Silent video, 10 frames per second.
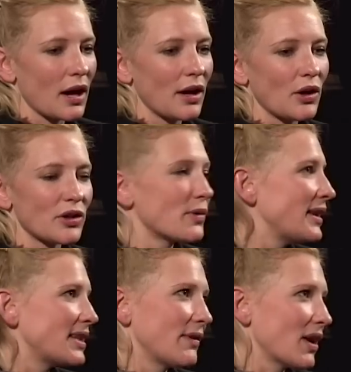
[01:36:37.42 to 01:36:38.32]
you know, I was
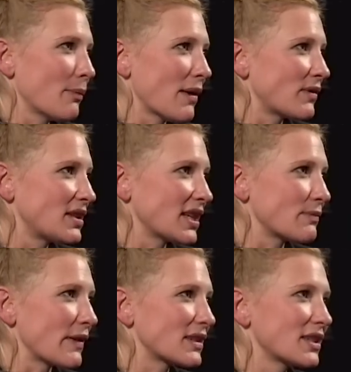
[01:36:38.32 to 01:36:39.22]
ready to give it up after six
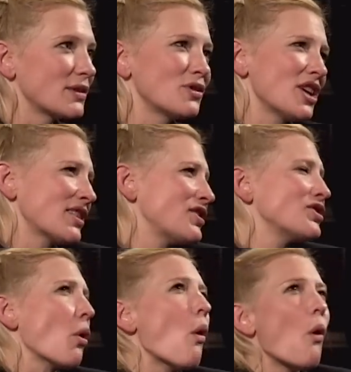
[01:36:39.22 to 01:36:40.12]
months because the
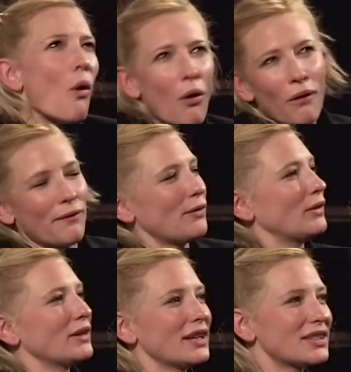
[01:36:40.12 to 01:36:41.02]
rejection's
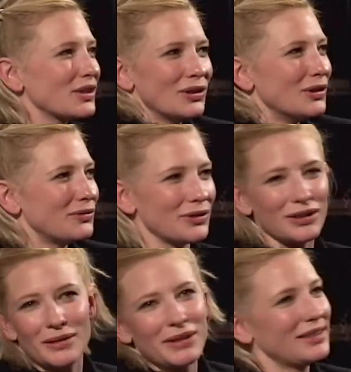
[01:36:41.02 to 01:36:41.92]
awful. It's
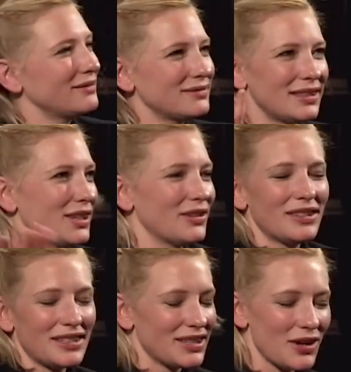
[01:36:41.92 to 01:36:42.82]
awful. I mean, you know,
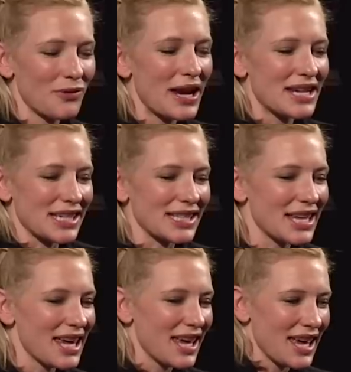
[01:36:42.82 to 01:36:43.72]
it's horrendous.
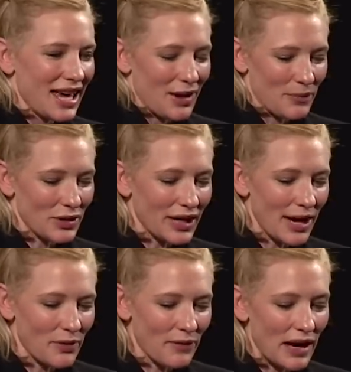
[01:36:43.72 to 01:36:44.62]
So I
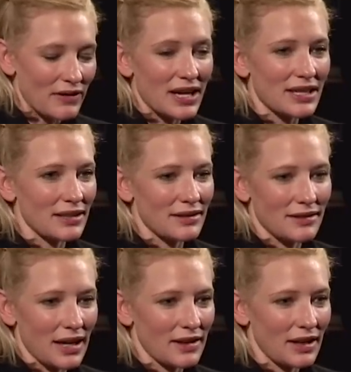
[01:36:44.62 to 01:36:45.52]
gave it five years and,
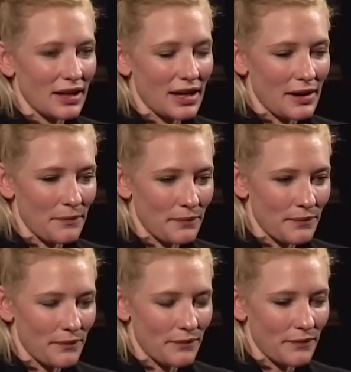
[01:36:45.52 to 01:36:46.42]
and then I, um,
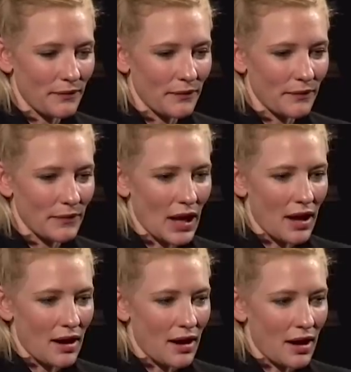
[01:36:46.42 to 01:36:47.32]

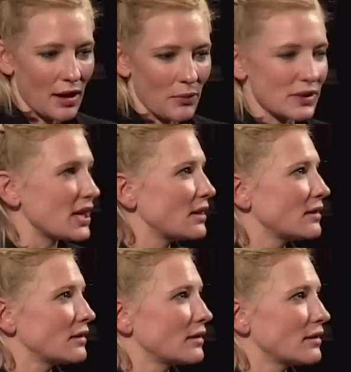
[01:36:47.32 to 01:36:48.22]
I was
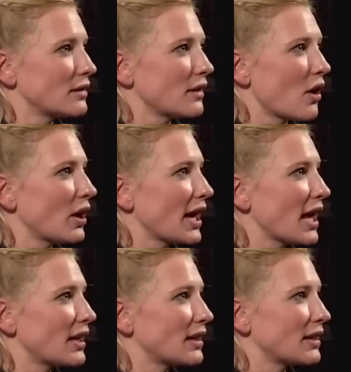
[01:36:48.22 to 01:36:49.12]
in
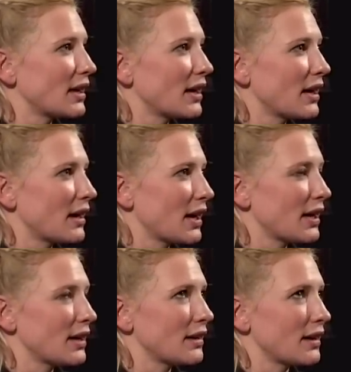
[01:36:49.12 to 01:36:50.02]
Oleana.
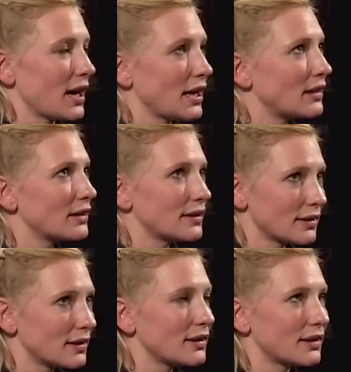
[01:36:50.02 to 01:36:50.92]
Uh, and
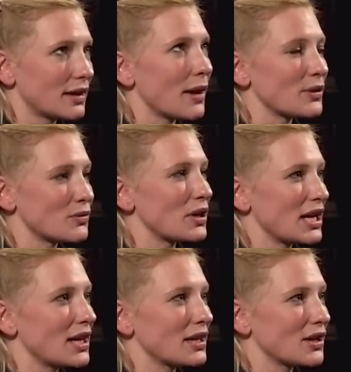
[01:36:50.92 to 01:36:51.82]
that was
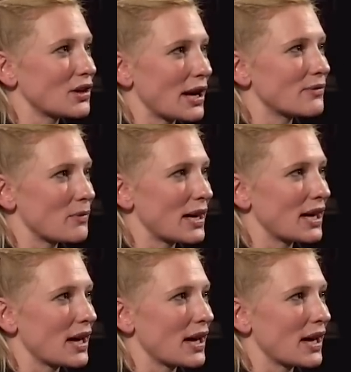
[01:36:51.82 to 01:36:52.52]
really great for me.